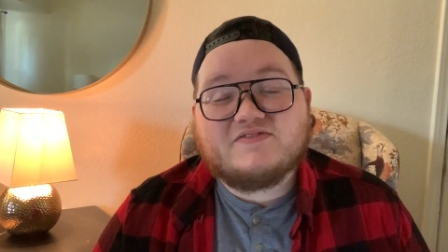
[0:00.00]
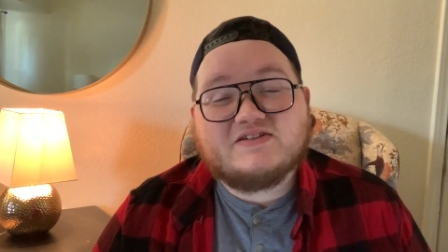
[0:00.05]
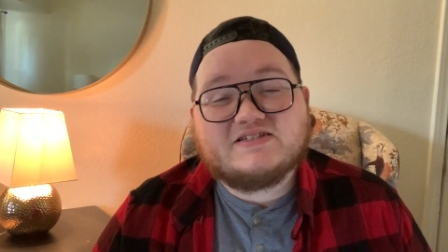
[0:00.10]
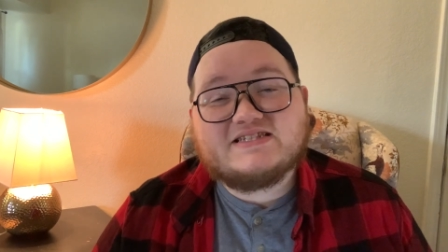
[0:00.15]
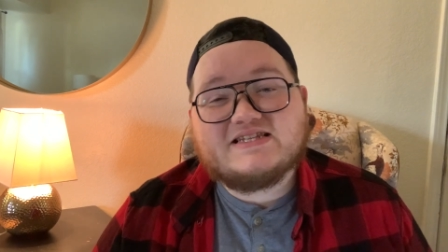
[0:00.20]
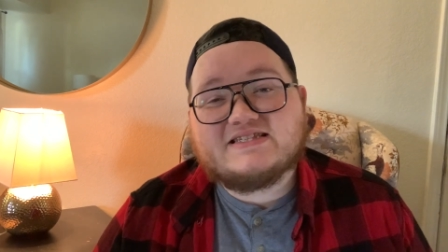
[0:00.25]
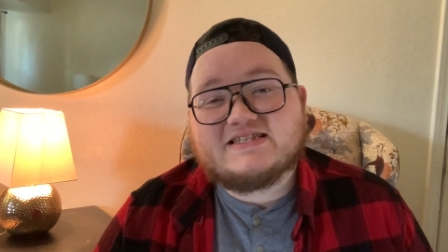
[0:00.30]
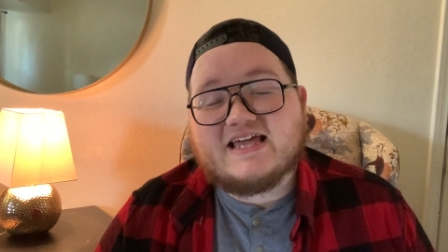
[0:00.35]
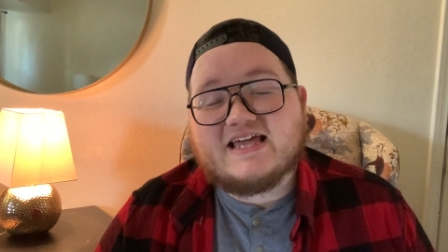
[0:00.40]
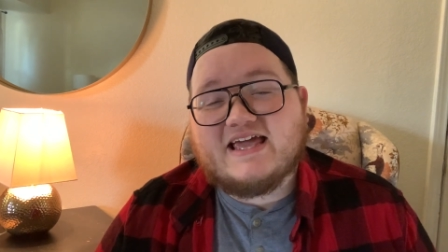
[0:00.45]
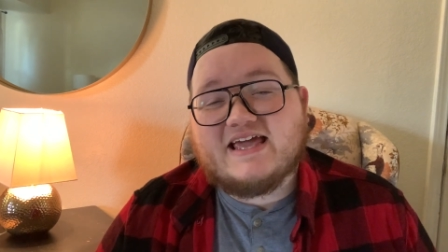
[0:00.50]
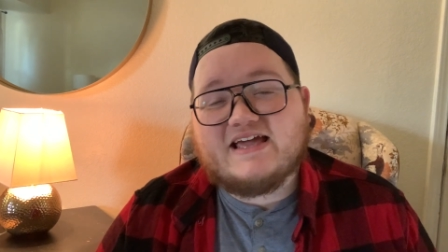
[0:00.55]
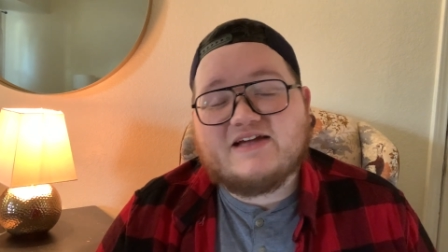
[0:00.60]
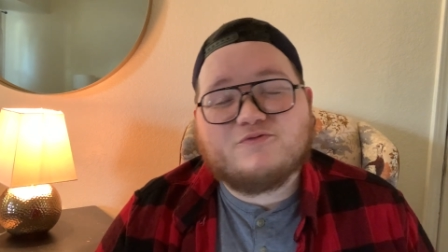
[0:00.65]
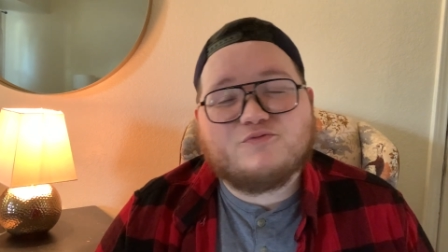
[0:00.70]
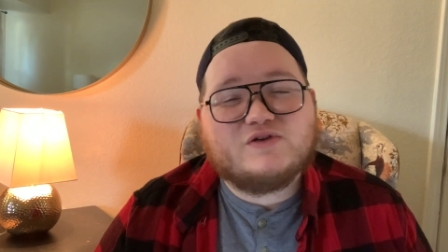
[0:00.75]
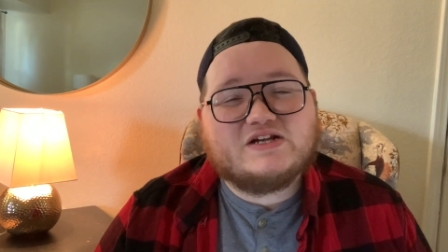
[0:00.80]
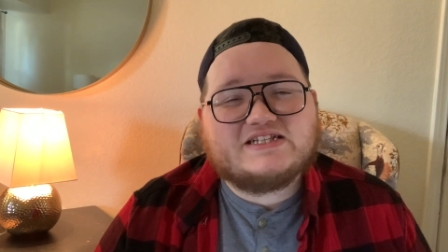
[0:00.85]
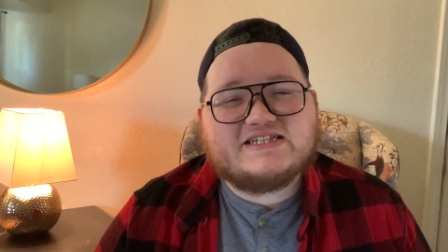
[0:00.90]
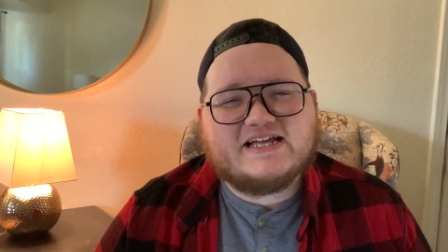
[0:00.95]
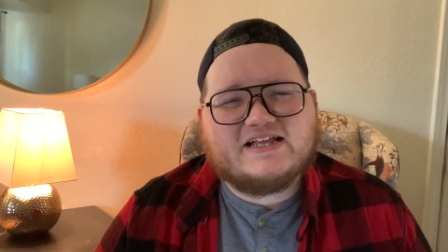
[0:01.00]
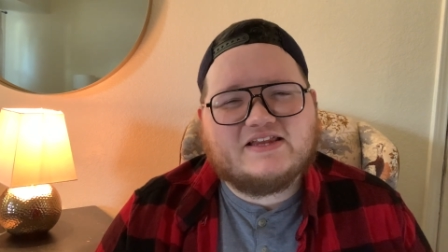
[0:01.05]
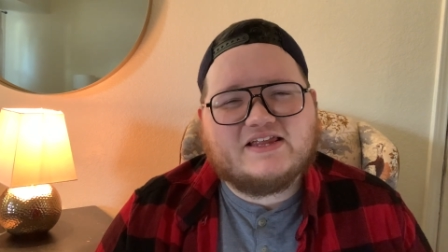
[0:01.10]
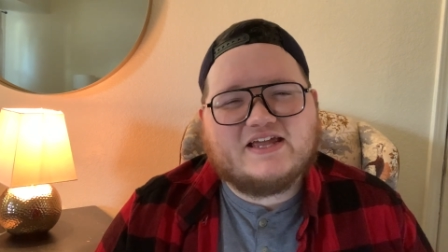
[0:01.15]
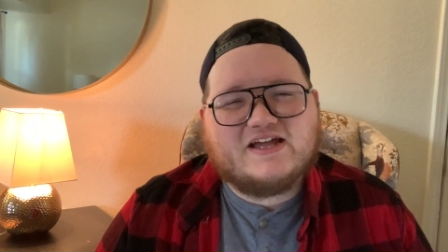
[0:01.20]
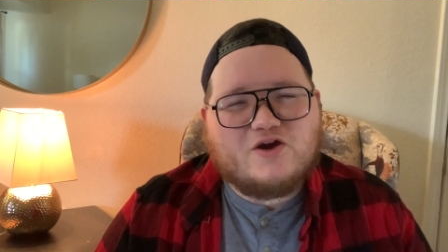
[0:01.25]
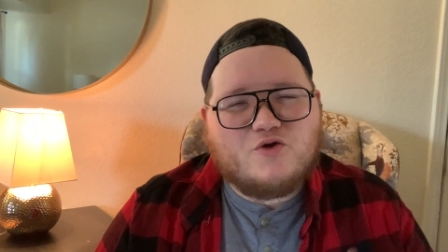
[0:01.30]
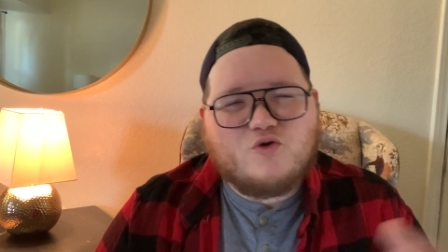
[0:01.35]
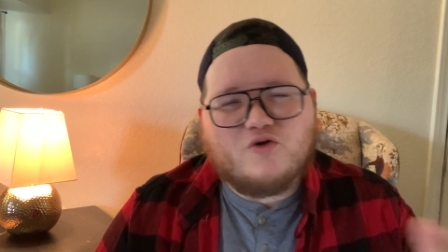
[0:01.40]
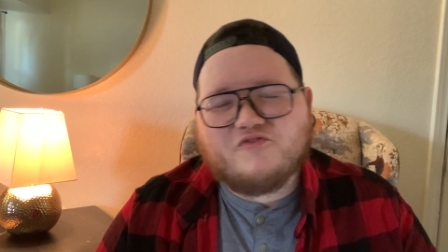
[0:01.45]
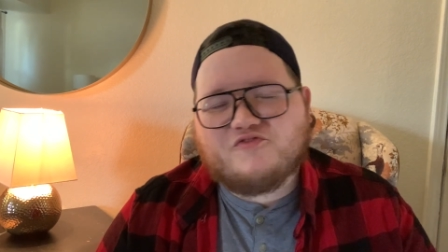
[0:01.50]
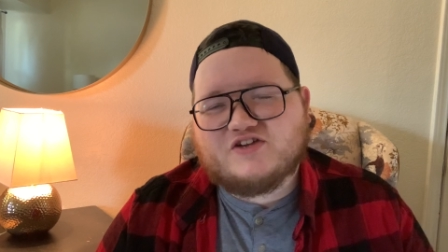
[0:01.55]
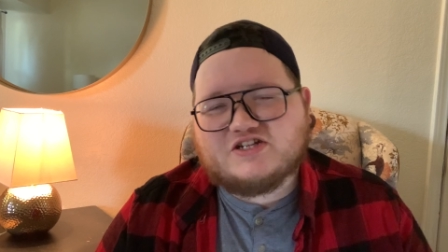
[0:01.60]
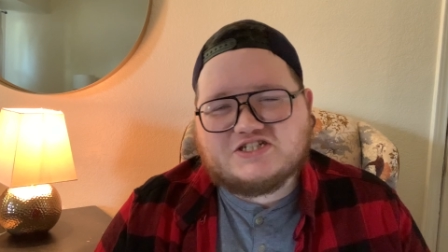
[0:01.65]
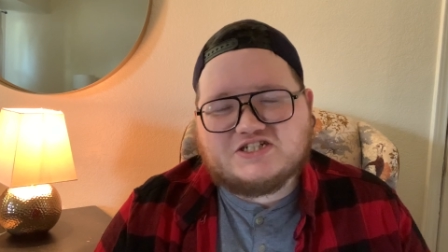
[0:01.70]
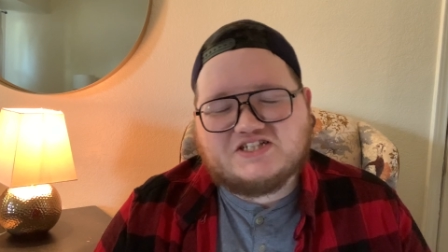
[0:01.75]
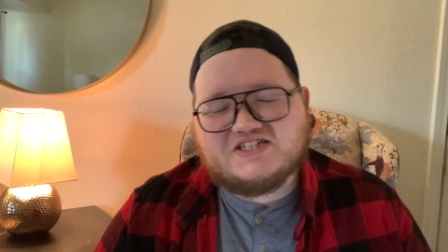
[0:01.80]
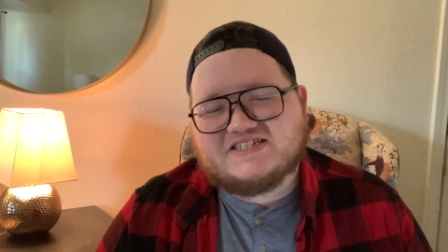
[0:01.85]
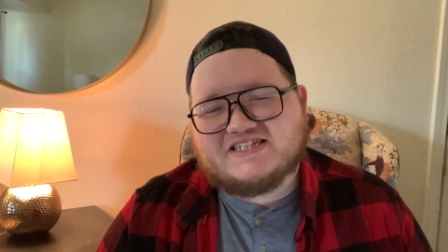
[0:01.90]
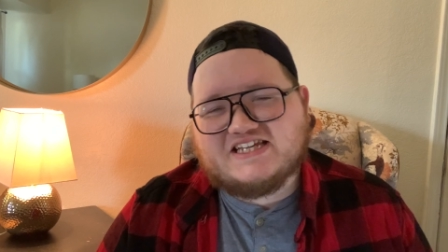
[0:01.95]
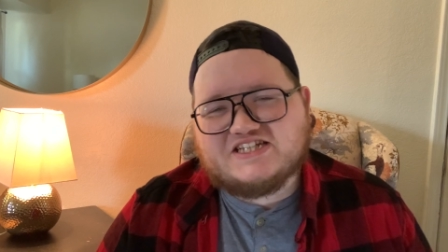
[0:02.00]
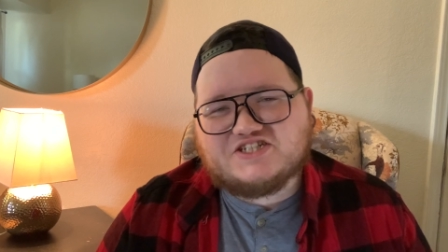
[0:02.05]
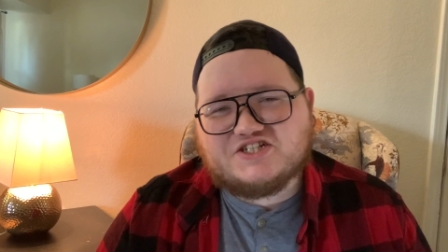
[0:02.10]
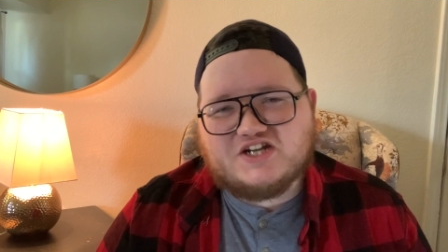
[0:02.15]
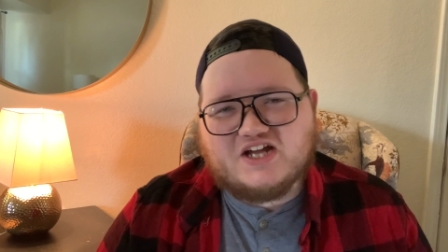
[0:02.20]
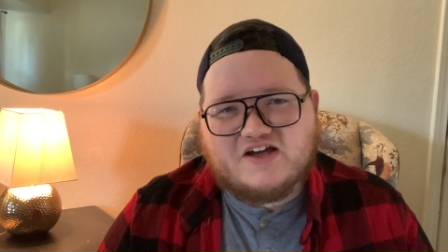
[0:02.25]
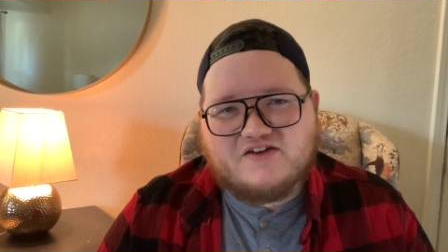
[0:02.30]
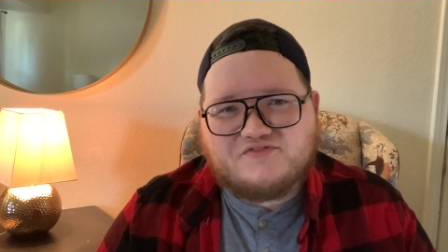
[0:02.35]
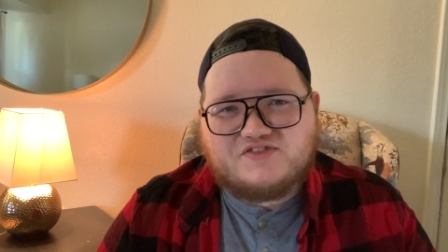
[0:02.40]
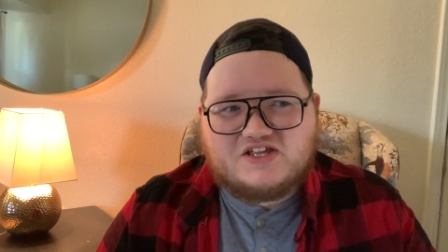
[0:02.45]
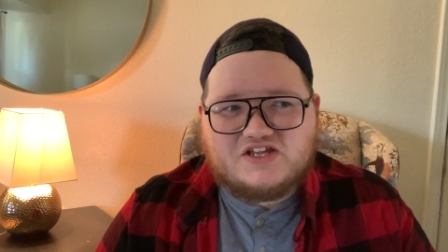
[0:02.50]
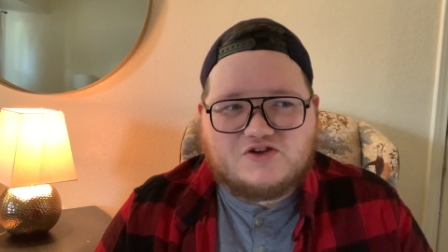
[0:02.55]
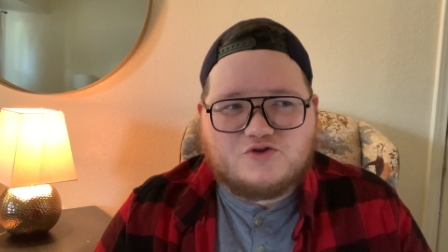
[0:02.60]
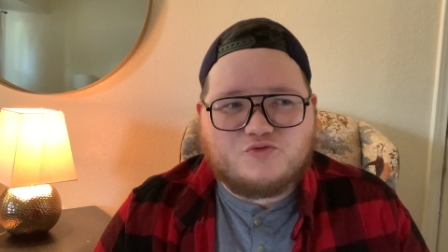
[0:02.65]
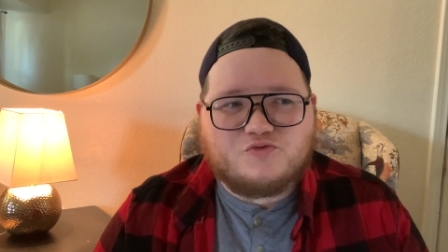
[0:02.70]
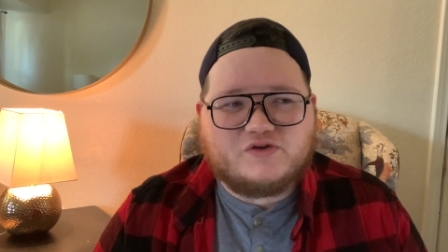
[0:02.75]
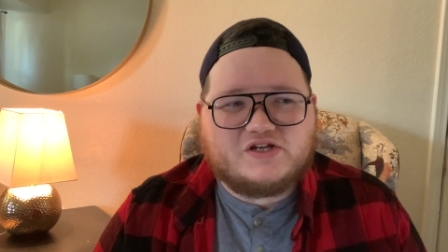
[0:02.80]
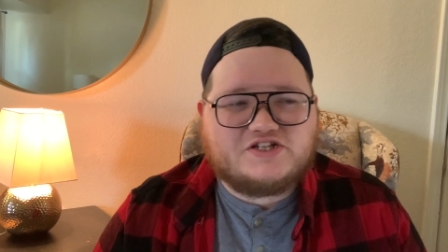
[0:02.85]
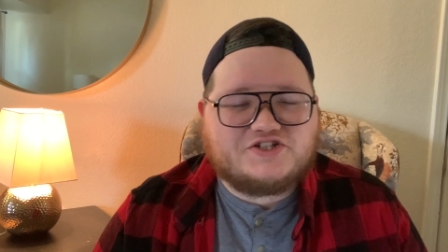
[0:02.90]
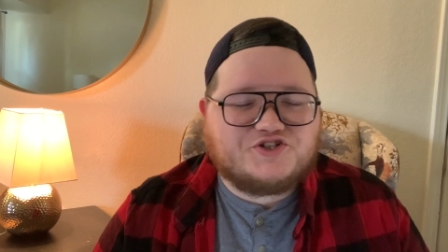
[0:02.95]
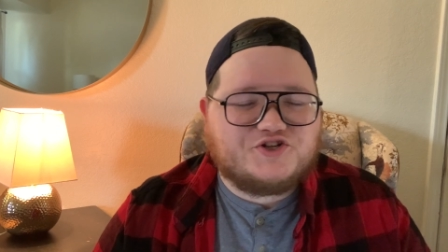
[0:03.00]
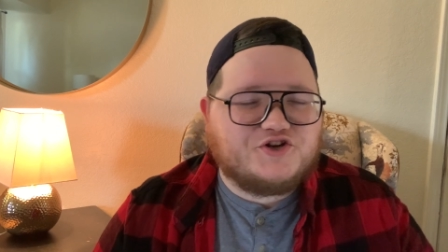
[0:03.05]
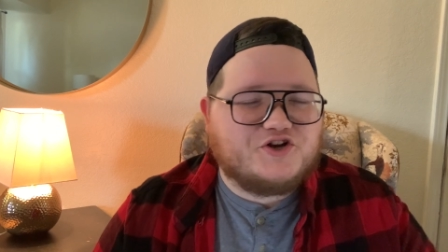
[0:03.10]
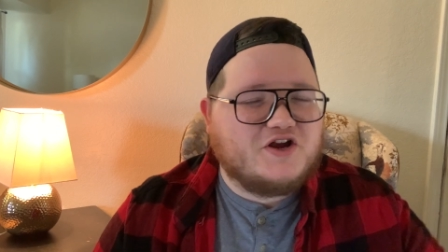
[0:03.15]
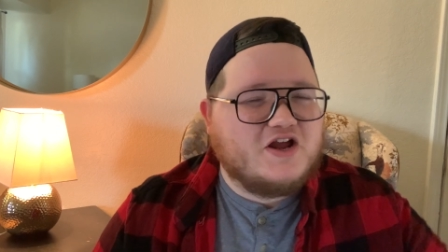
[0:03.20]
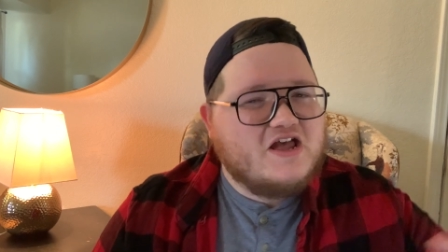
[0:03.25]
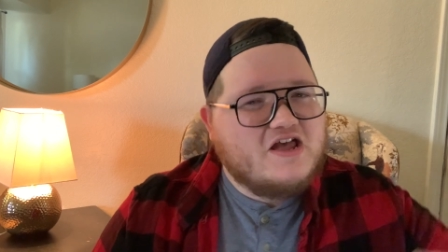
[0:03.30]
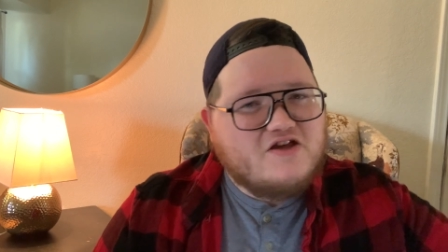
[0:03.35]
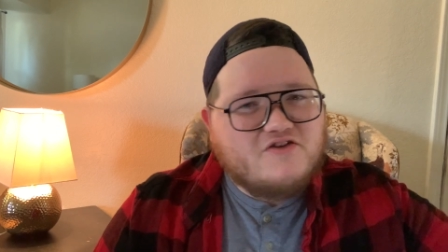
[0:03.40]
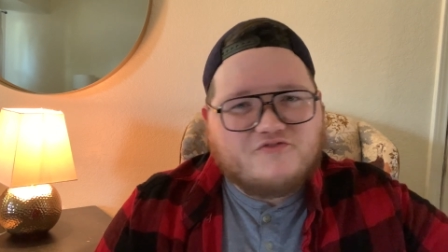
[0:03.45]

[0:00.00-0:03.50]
This is a retelling or fictionalization of the creature